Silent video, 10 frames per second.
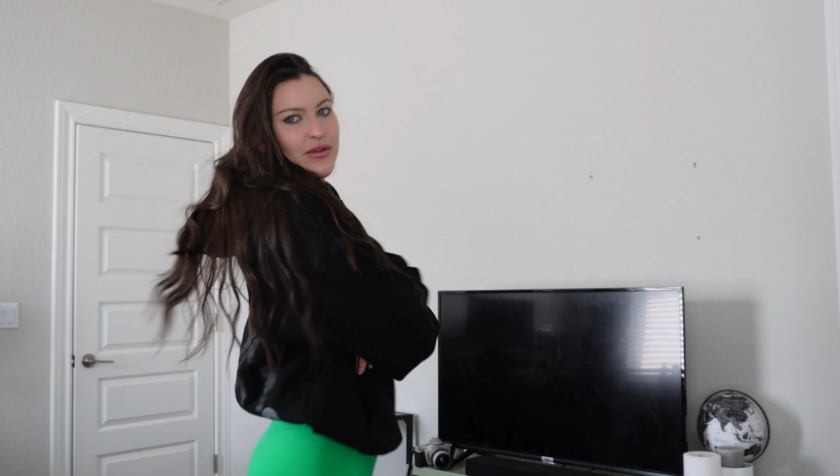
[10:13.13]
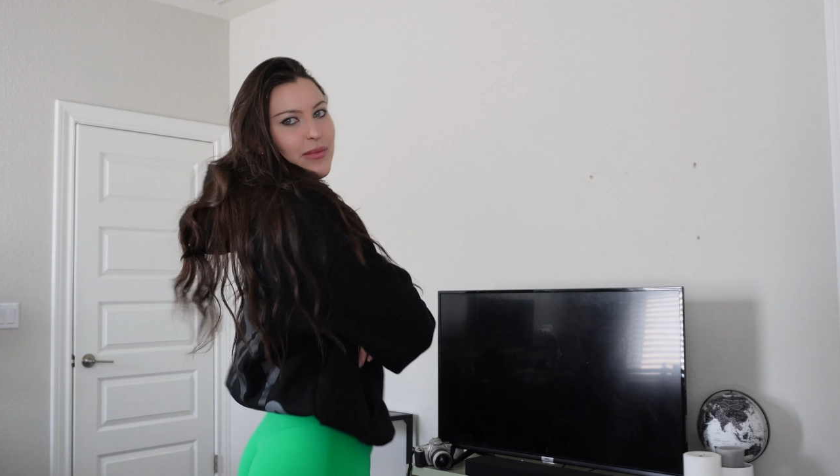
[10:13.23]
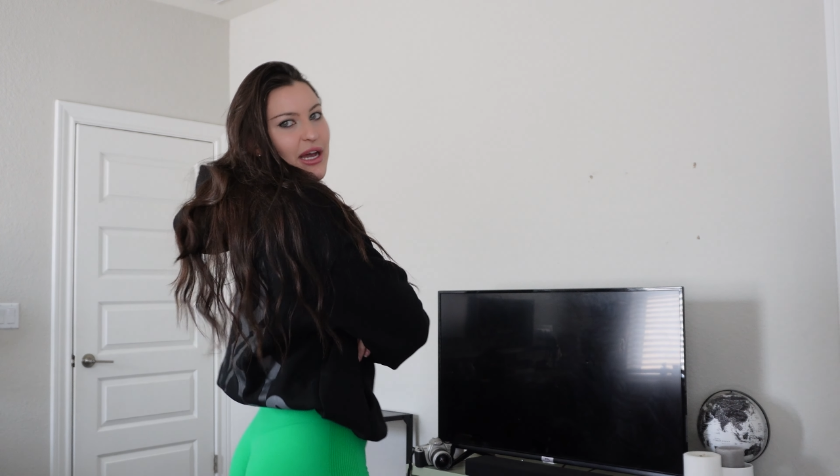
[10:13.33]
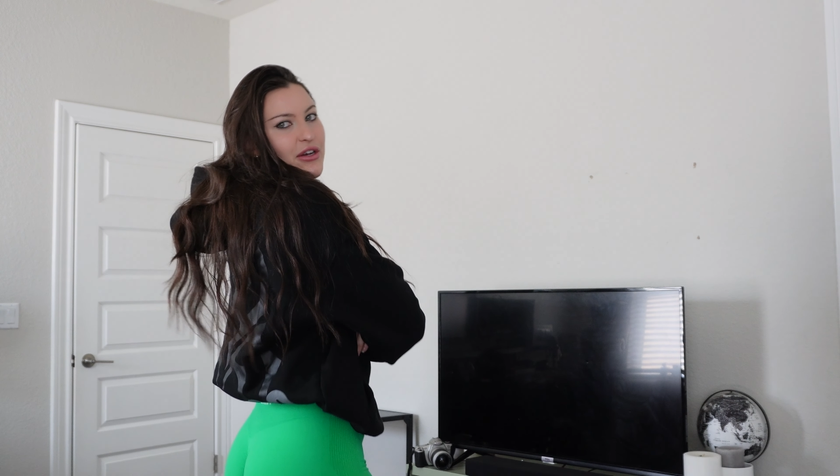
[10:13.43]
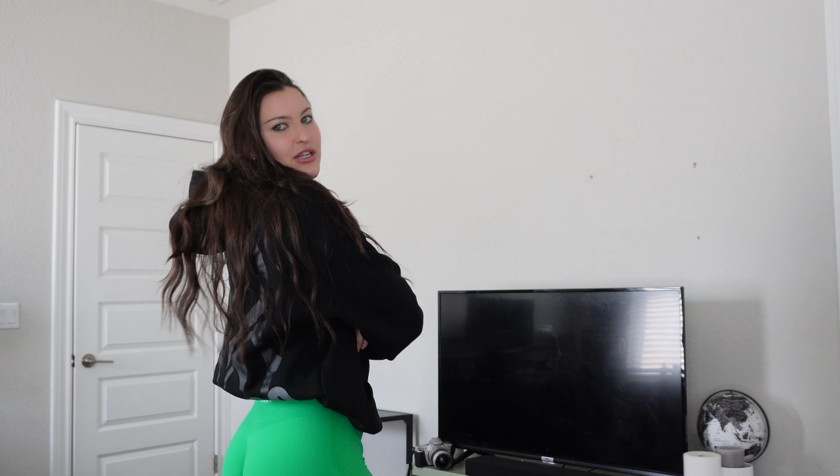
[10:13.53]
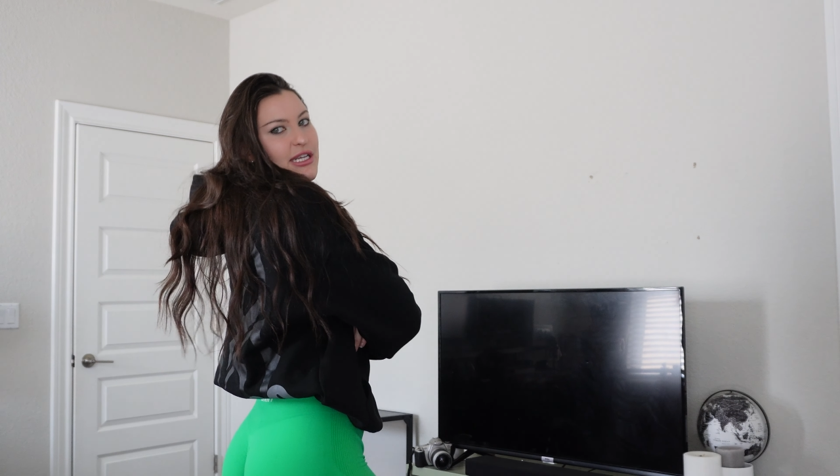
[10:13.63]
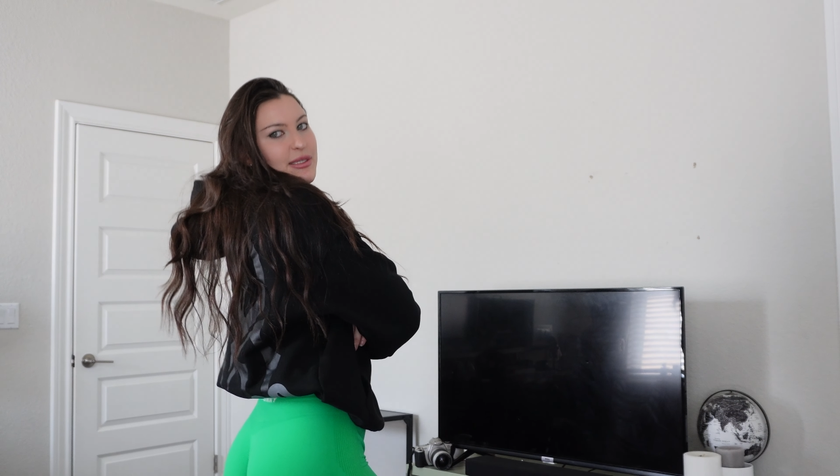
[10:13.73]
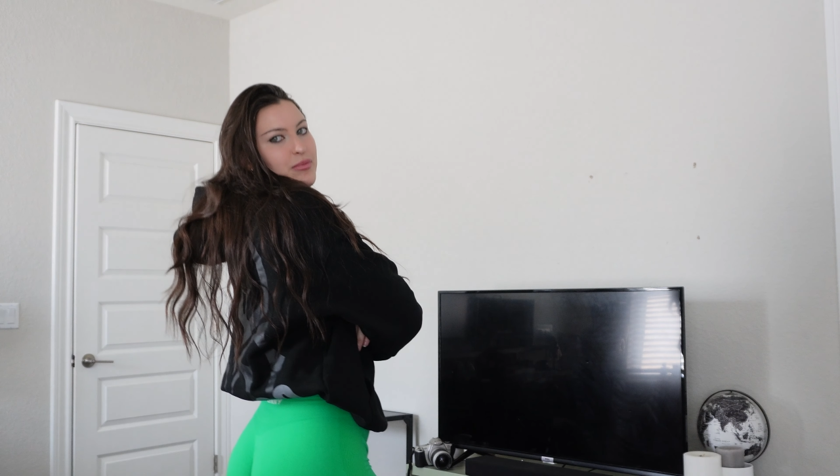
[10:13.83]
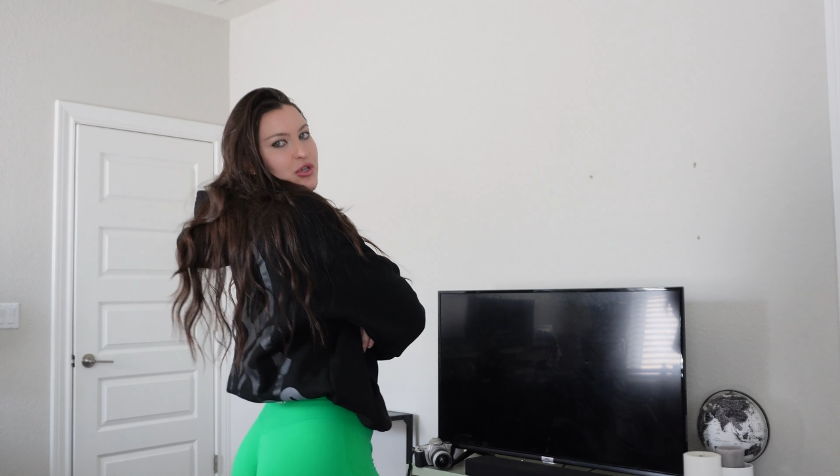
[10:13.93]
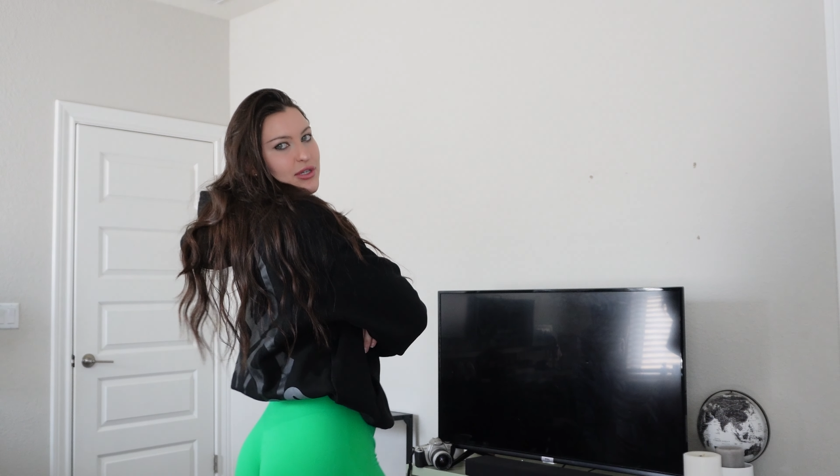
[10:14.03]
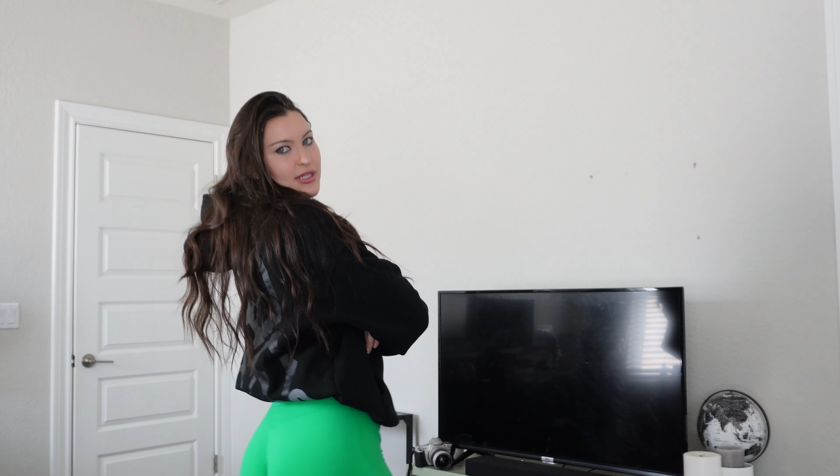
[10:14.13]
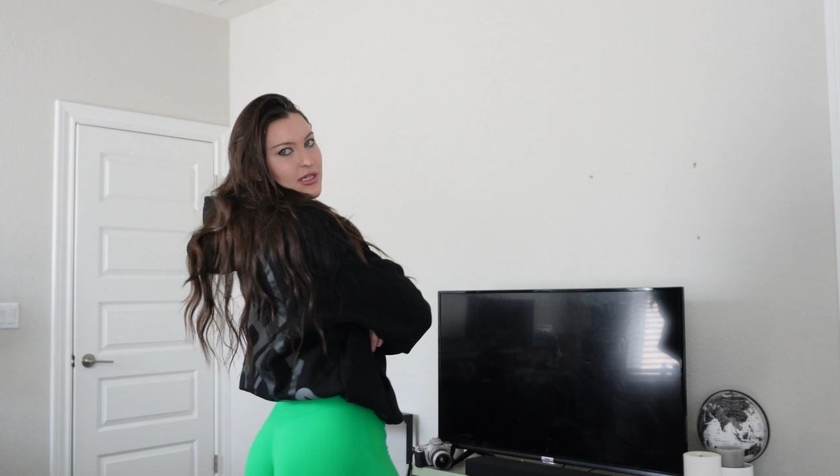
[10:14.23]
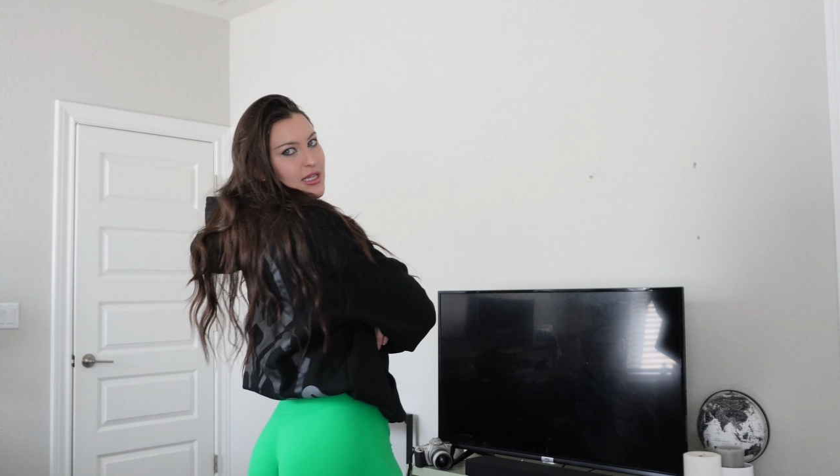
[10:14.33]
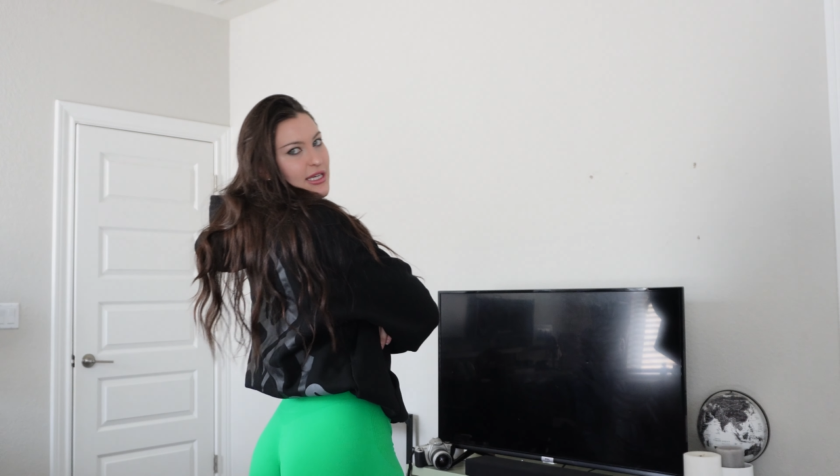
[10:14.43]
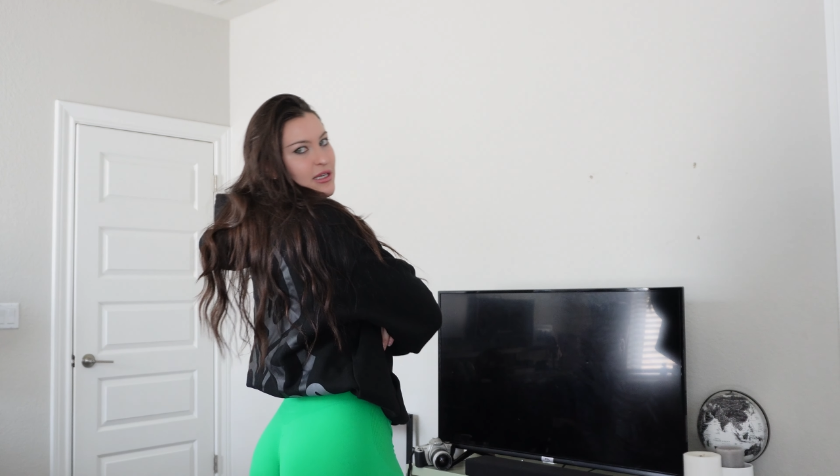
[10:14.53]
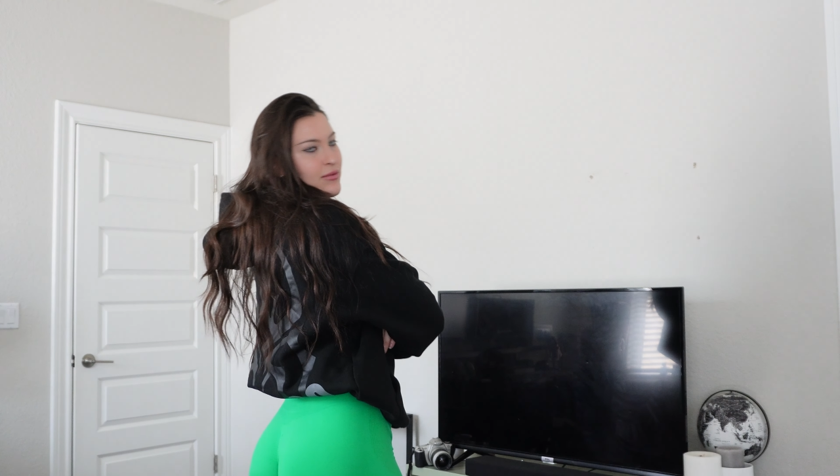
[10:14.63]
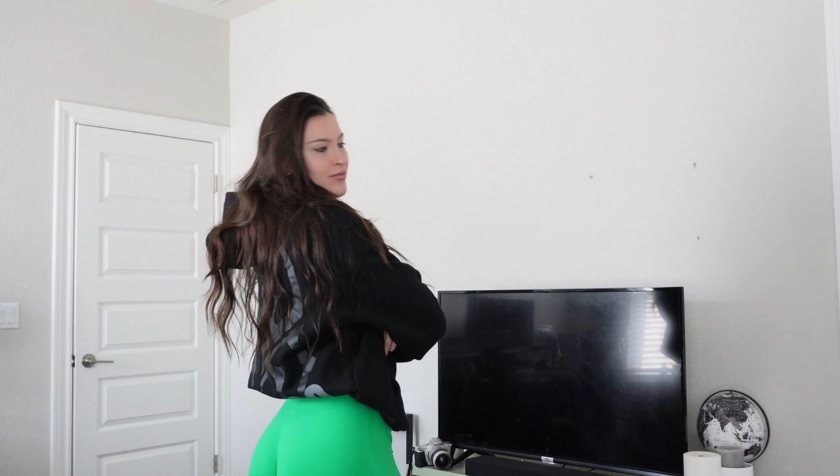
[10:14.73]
of my hoodies personally.